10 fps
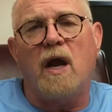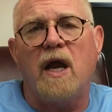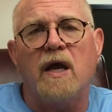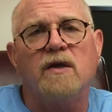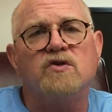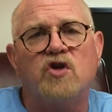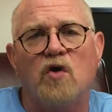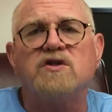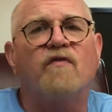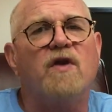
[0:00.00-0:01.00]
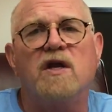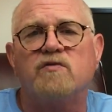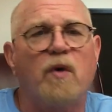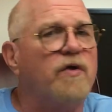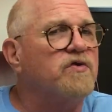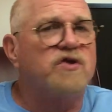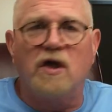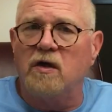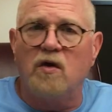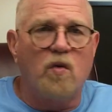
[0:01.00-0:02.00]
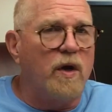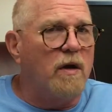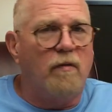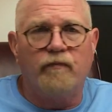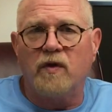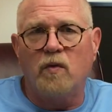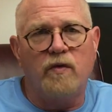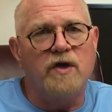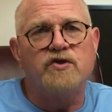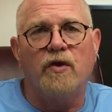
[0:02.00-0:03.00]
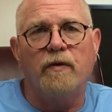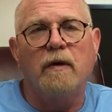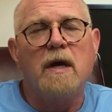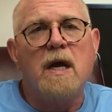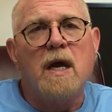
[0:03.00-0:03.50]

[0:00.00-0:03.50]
And Joseph and his brothers didn't do well with each other.